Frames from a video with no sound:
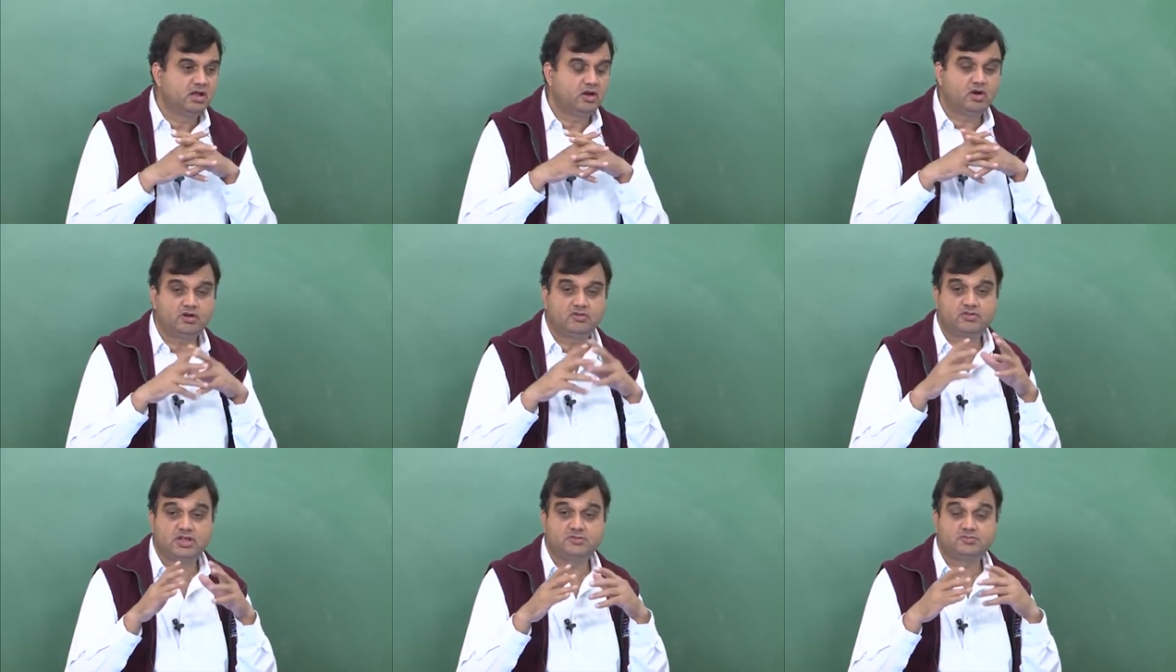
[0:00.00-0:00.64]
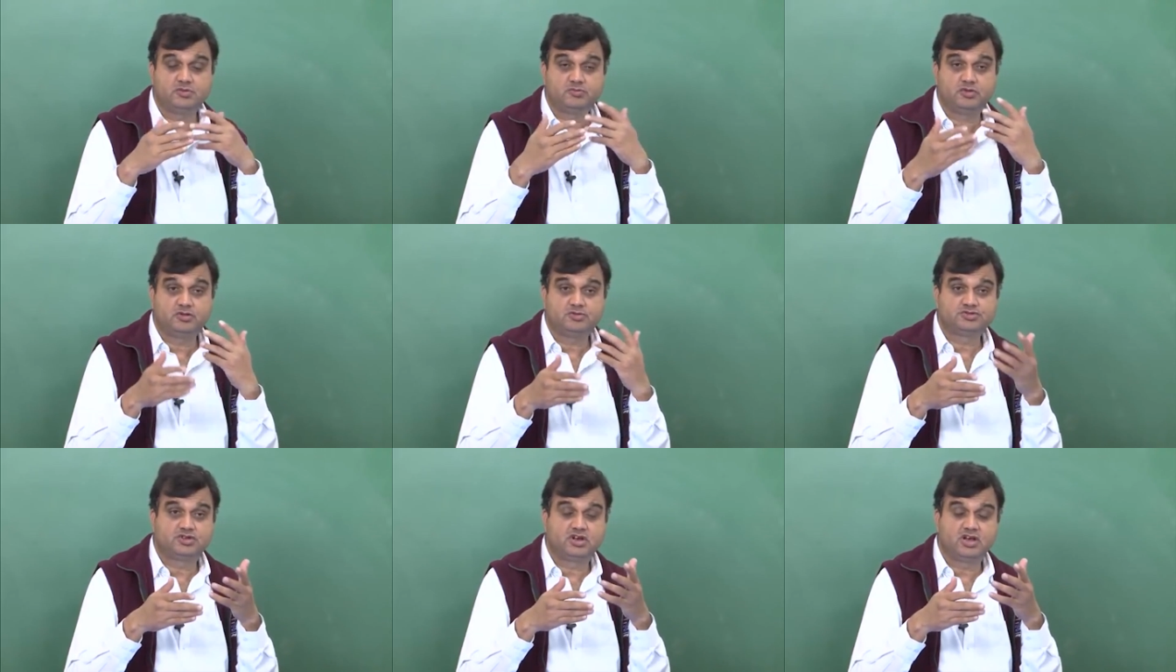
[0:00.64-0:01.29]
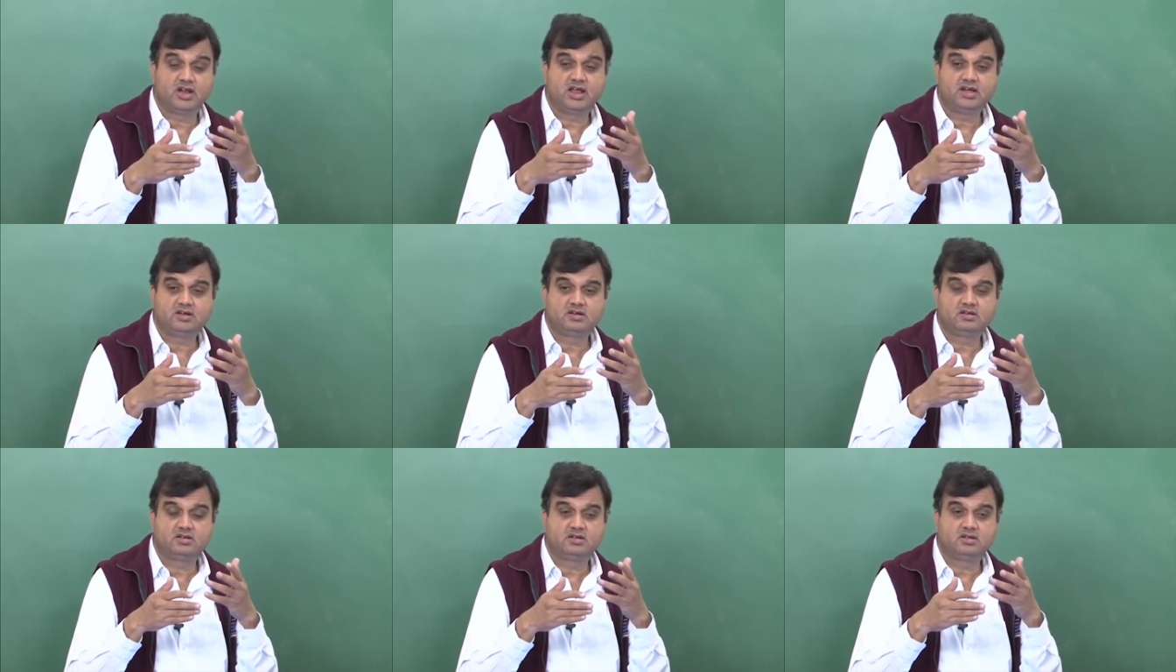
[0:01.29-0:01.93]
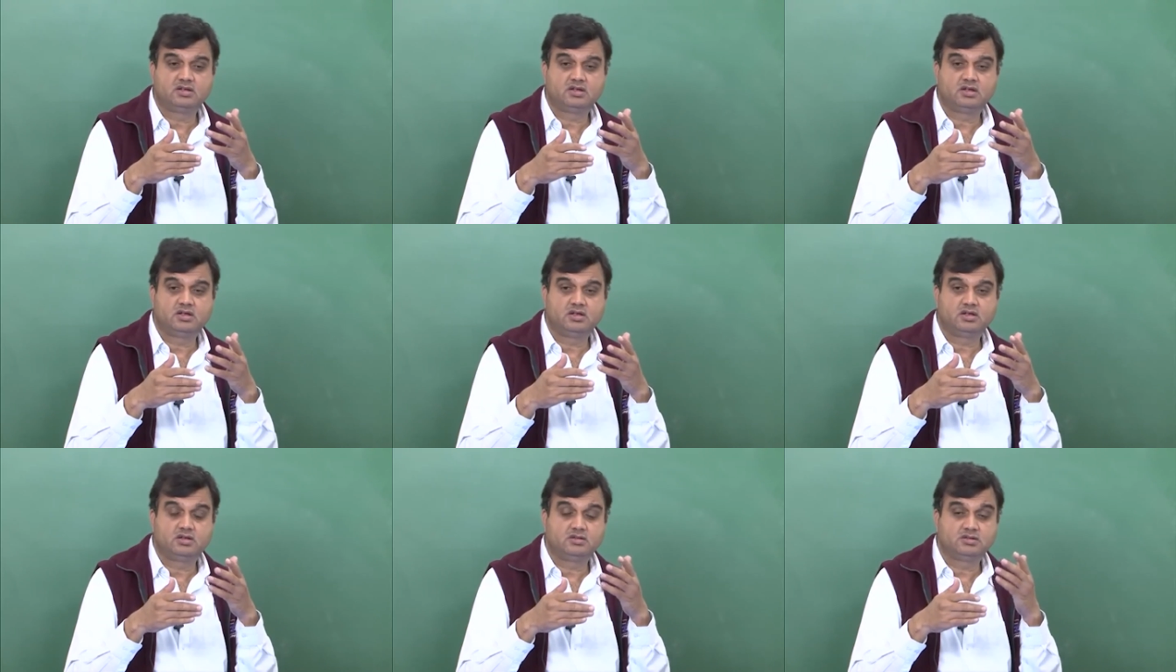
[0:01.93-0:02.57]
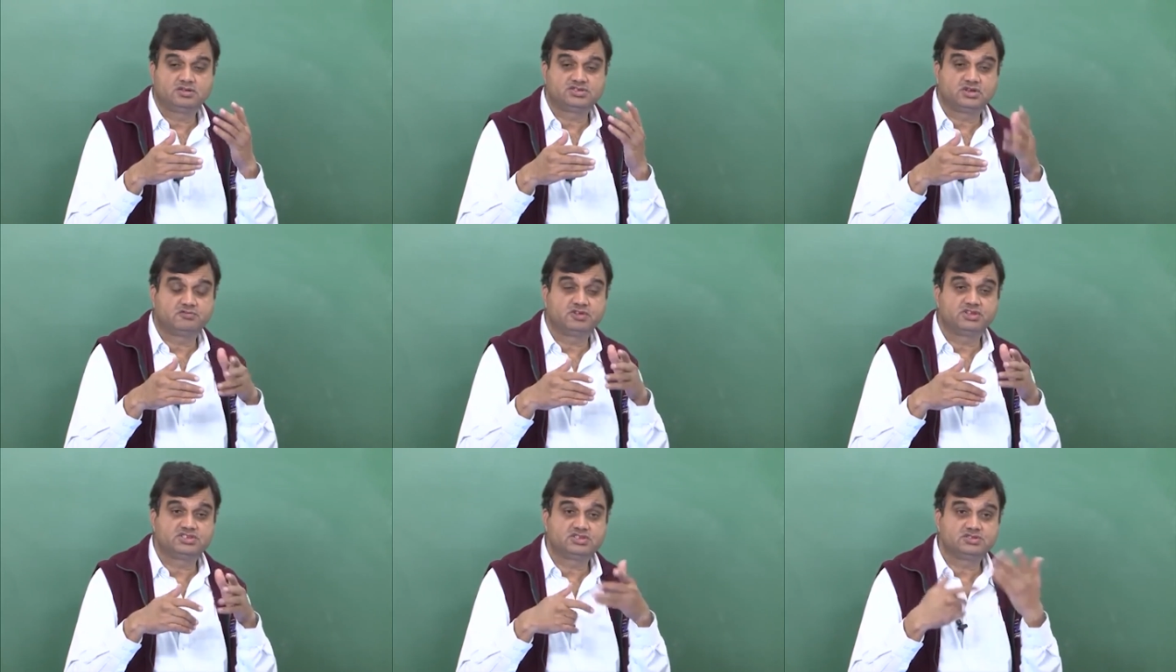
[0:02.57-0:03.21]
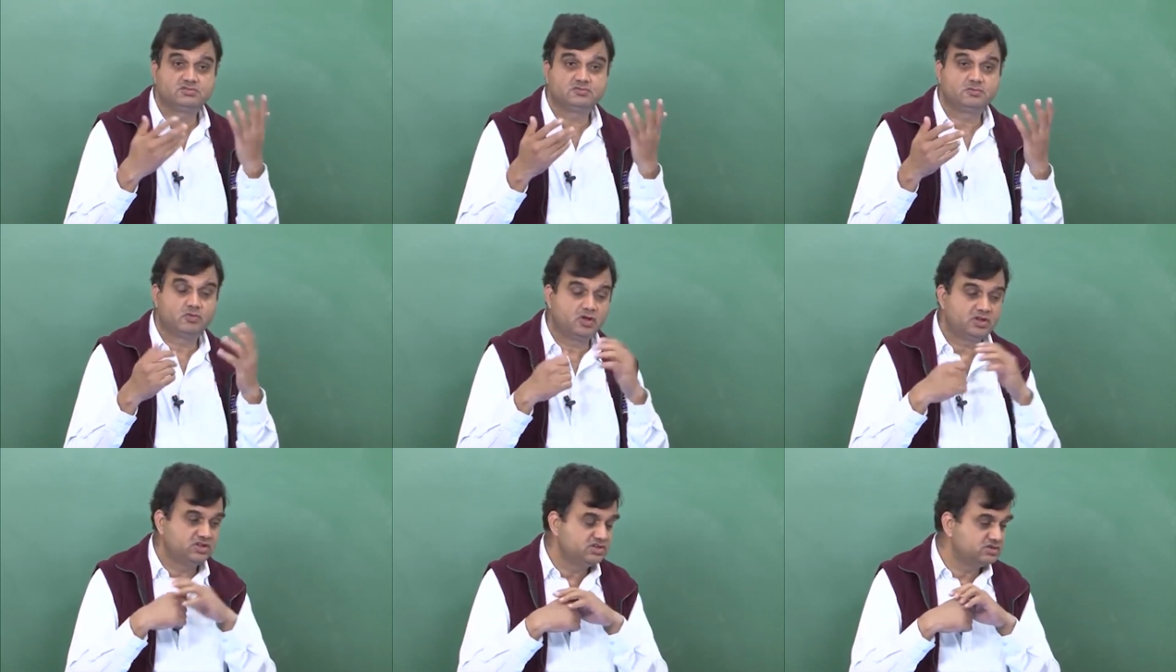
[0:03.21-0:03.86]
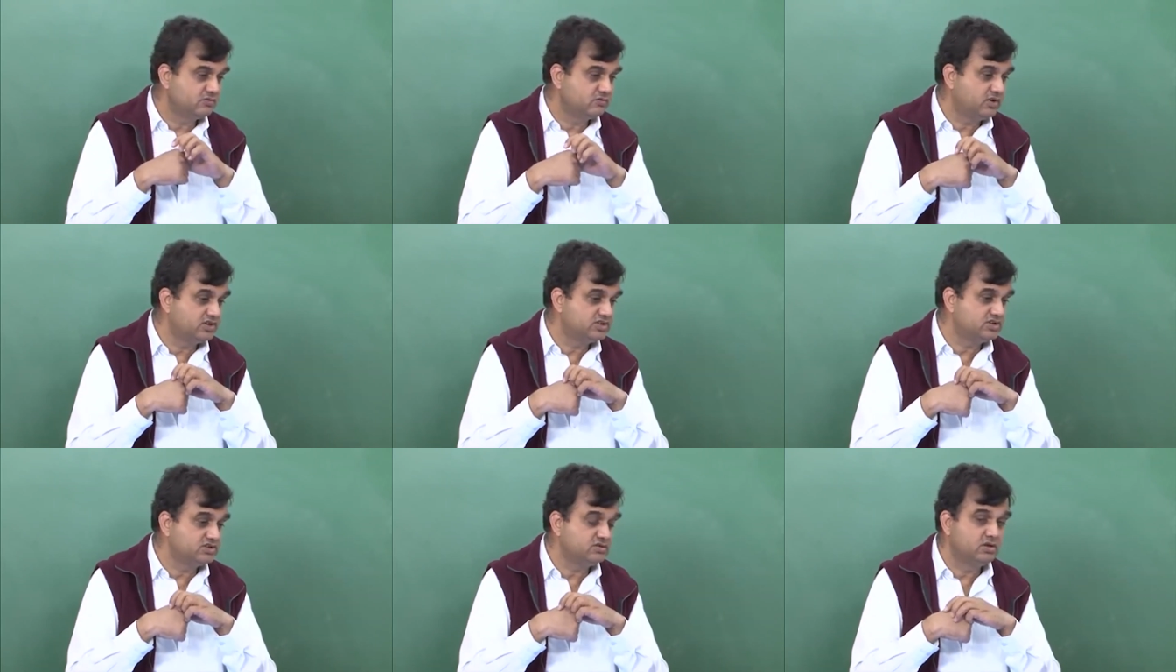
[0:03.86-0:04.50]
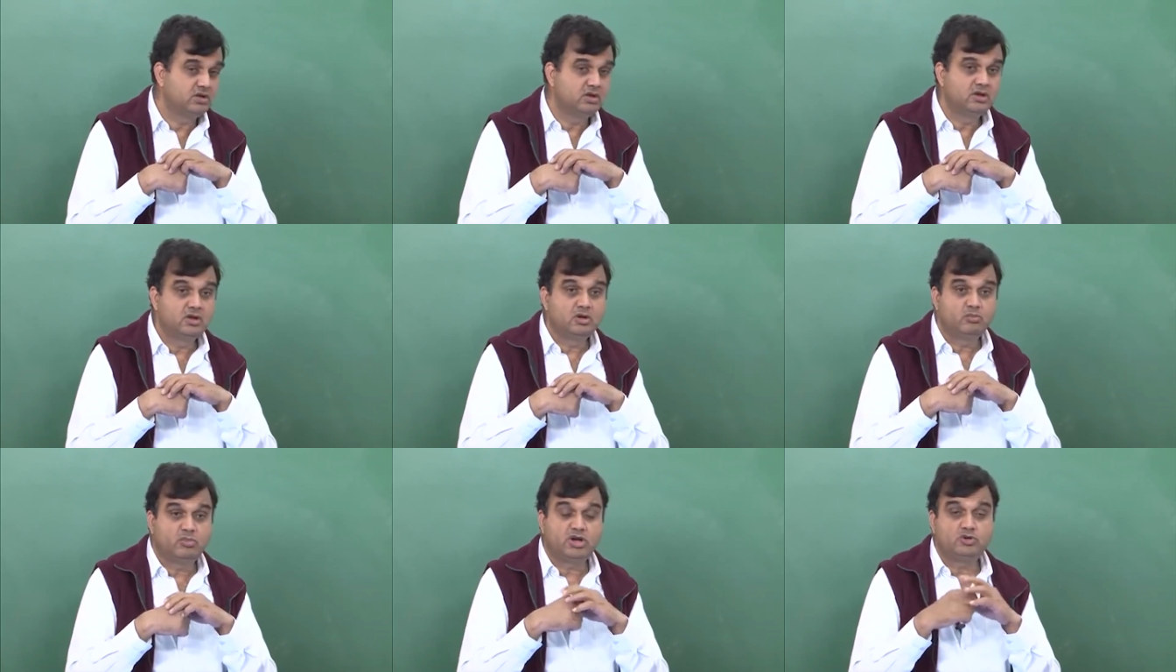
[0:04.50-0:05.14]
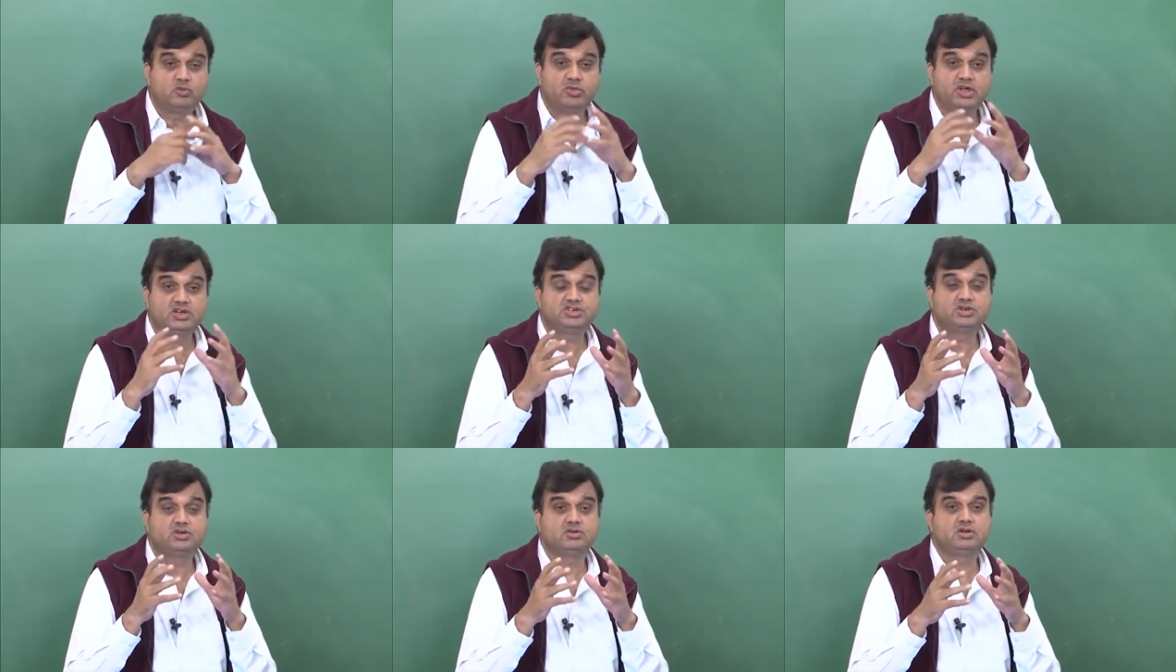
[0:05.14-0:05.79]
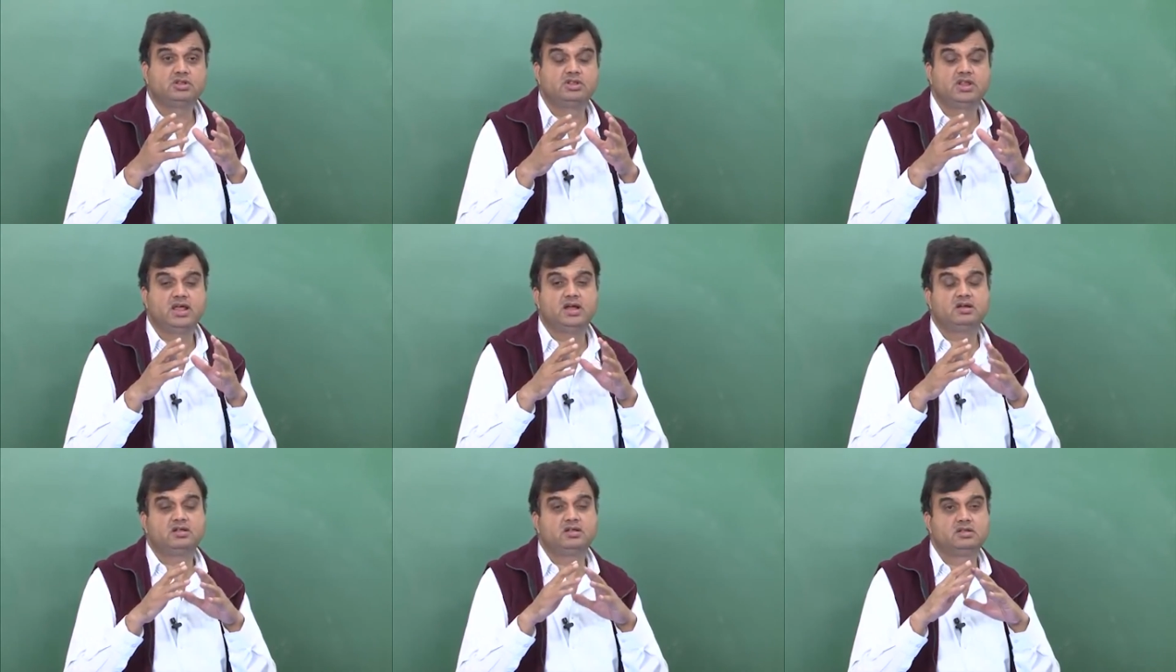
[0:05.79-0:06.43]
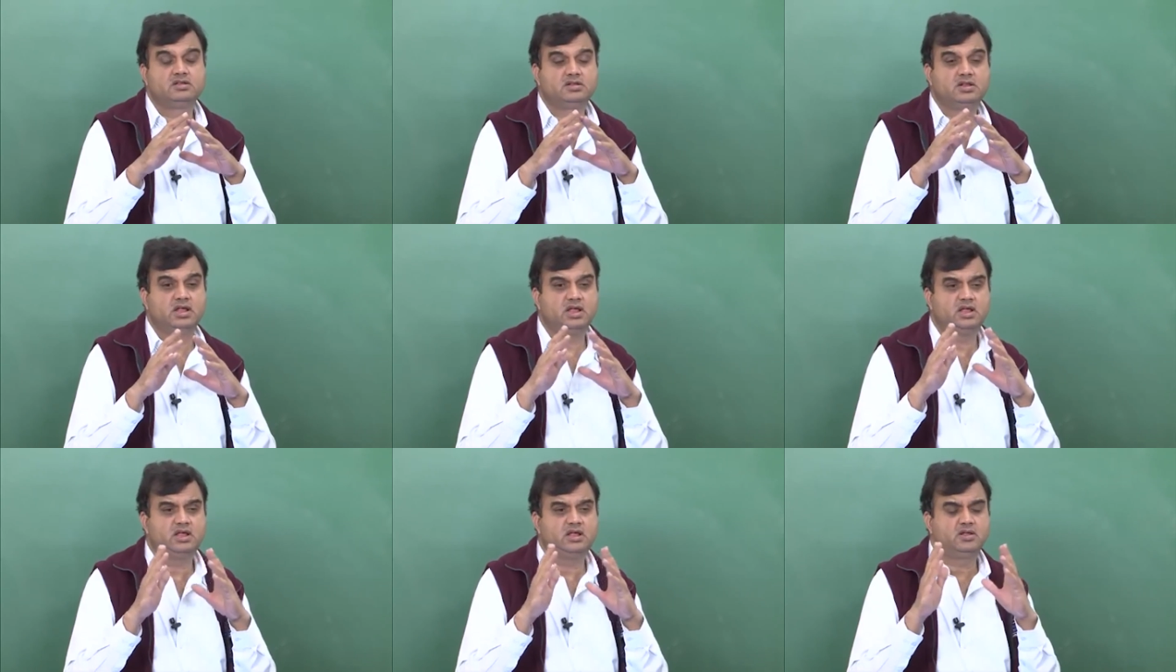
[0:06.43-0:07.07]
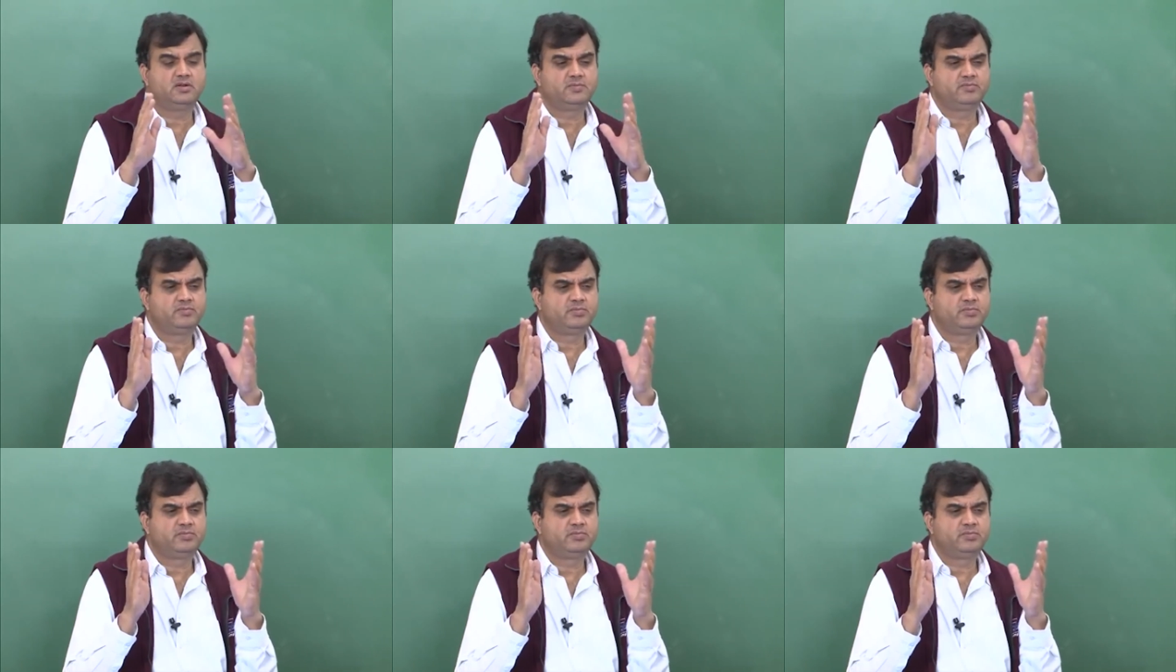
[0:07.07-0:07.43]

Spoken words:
A lot of times people use granite surfaces for these reflections, but to make sure that the